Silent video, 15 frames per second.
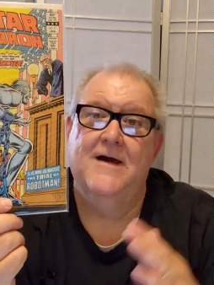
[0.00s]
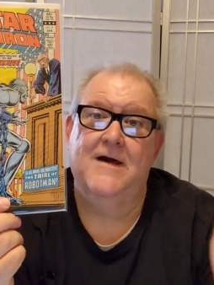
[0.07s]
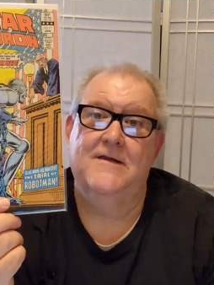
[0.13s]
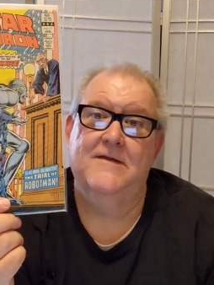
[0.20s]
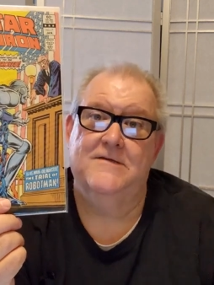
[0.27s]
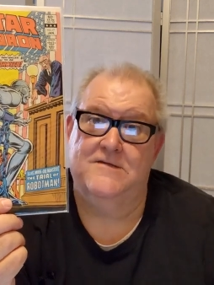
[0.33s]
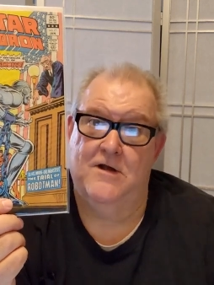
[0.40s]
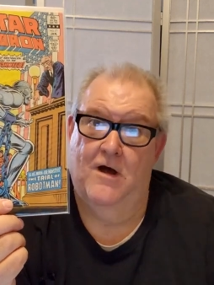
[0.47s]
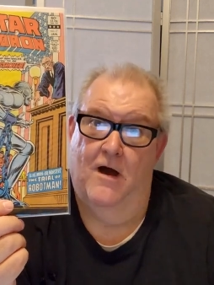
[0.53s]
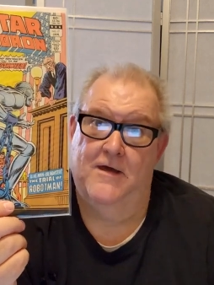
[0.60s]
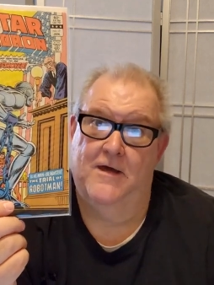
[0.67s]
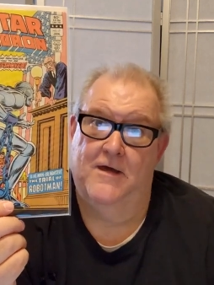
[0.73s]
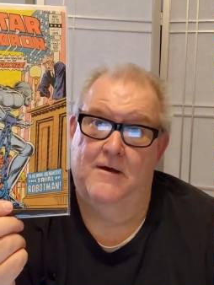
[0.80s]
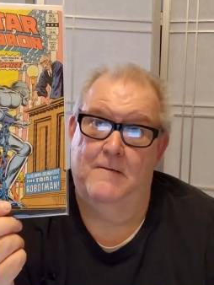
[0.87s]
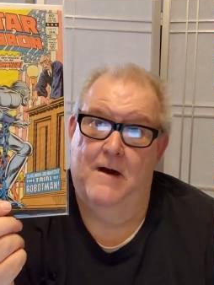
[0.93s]
and it's
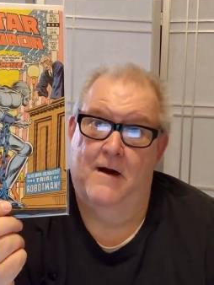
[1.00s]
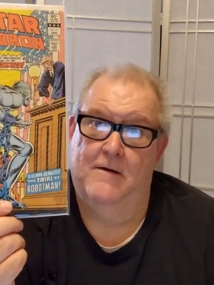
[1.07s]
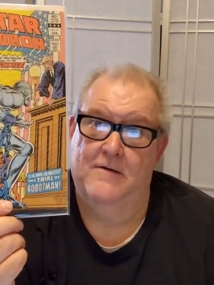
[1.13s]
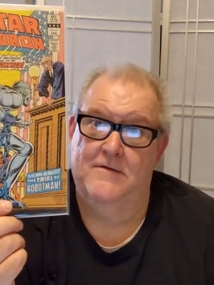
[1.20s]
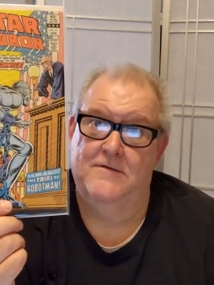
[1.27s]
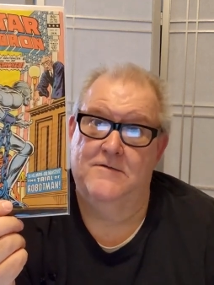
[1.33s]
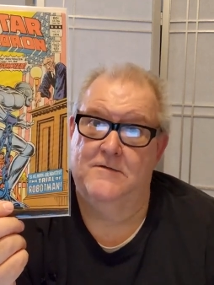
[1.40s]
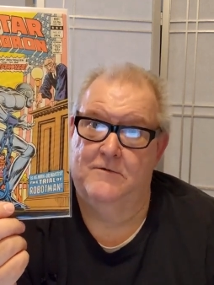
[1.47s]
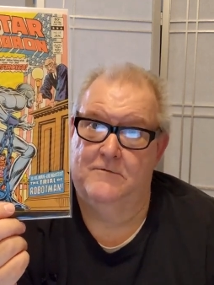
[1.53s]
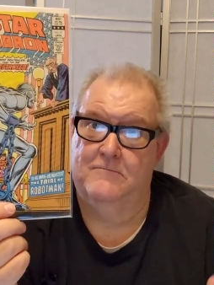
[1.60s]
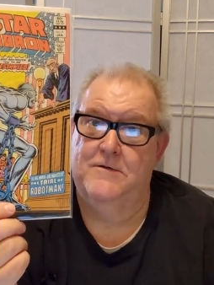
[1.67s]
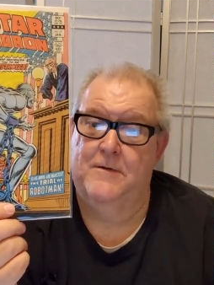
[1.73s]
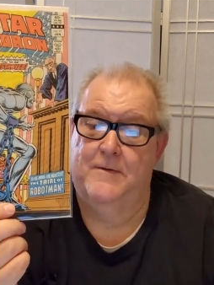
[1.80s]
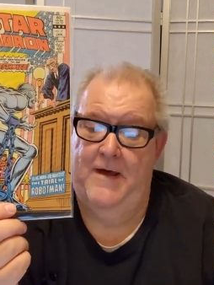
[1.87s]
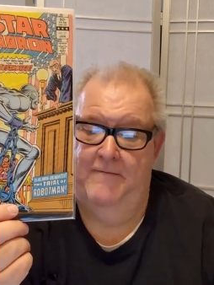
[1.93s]
talking about it, so it
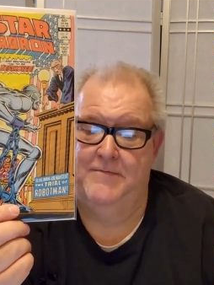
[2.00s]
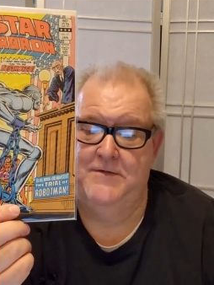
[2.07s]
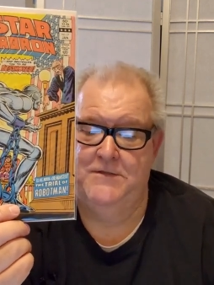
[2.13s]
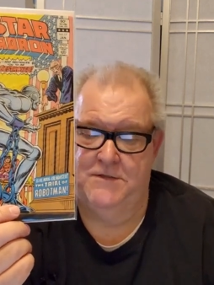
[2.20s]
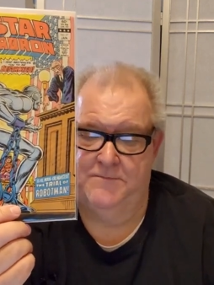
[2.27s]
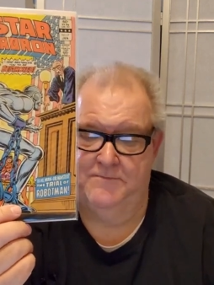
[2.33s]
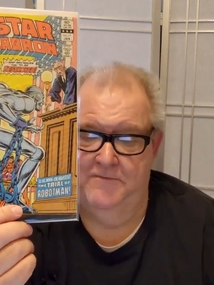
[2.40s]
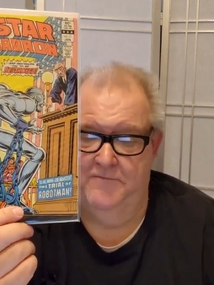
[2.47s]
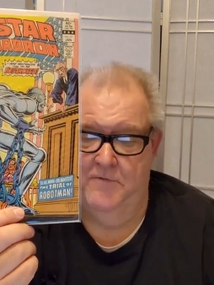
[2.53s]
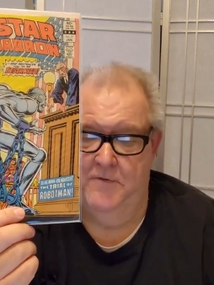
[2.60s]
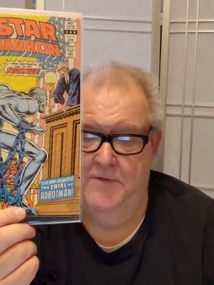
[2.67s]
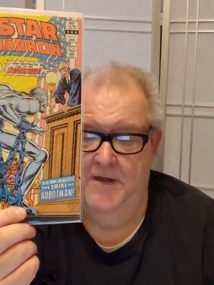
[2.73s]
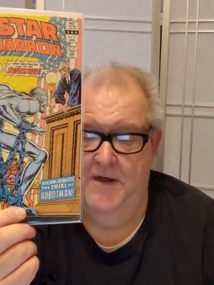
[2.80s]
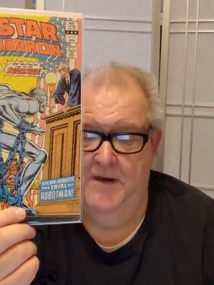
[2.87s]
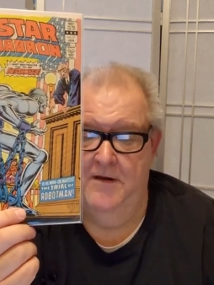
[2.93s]
would have happened just
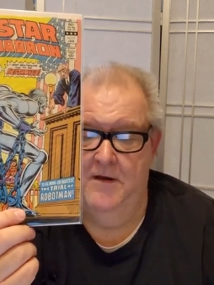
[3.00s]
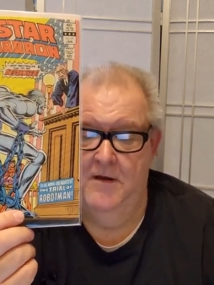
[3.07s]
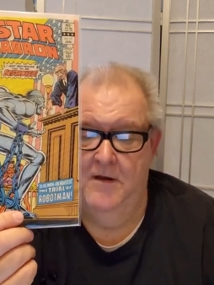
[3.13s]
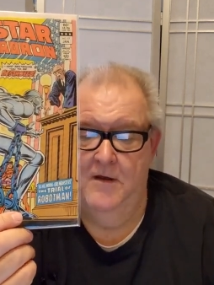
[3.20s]
before then.